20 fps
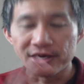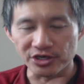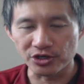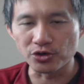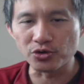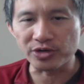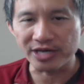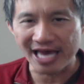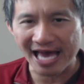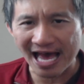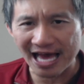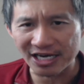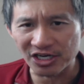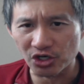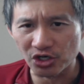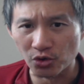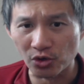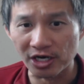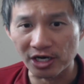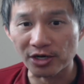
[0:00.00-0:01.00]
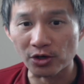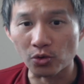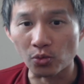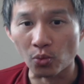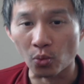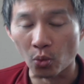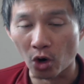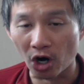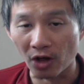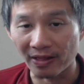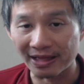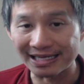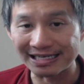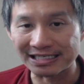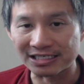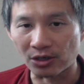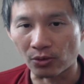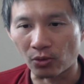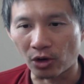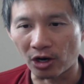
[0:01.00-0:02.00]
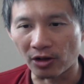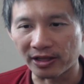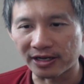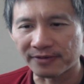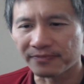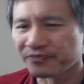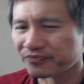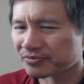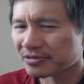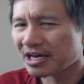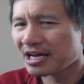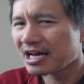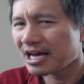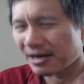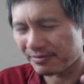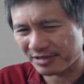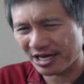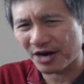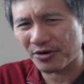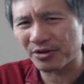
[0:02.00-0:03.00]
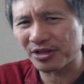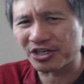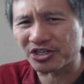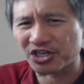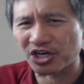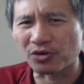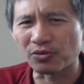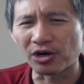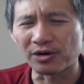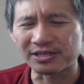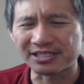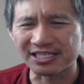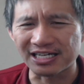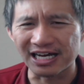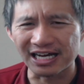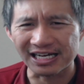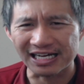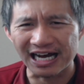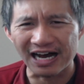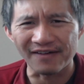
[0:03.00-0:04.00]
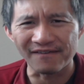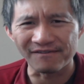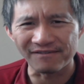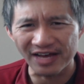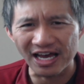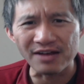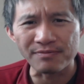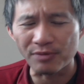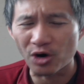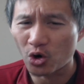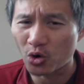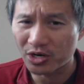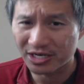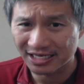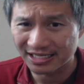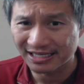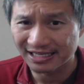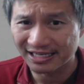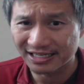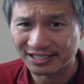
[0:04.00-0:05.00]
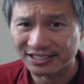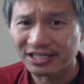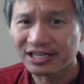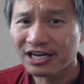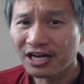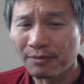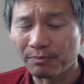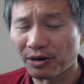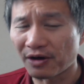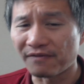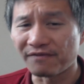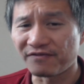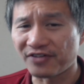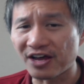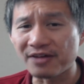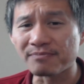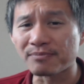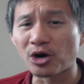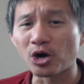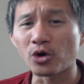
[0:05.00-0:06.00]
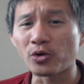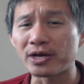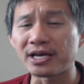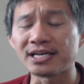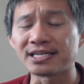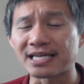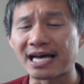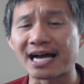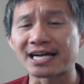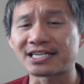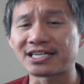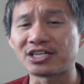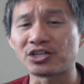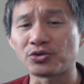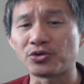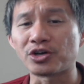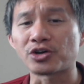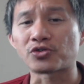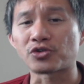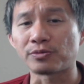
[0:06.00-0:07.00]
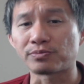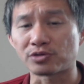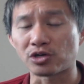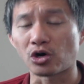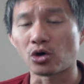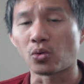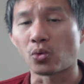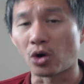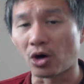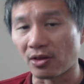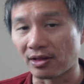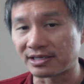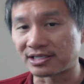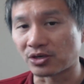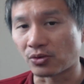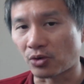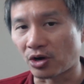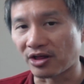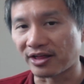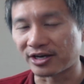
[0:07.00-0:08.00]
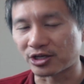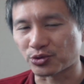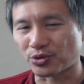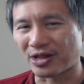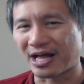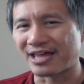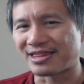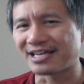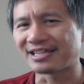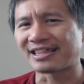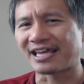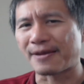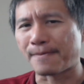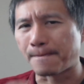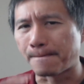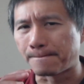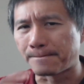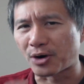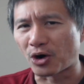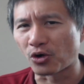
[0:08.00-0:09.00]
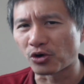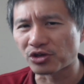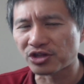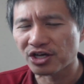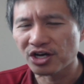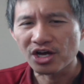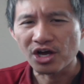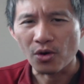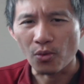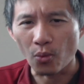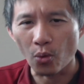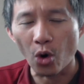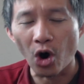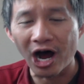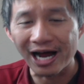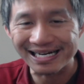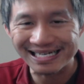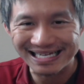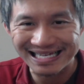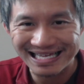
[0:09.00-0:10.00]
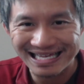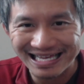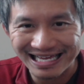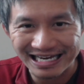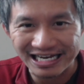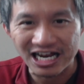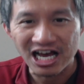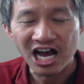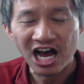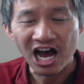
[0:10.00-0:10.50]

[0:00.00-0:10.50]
you can do it wallet to wallet. I'm not really sure what uh, got Venmo into this. But Venmo is actually doing crypto wallet to wallet as well. I think they both want in